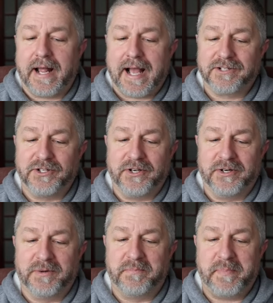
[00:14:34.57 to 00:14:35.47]
action
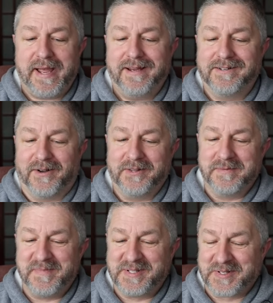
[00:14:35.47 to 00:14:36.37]
hero banged all the
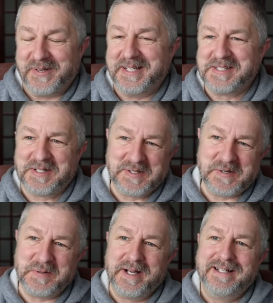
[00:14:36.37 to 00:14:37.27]
miscreants alone.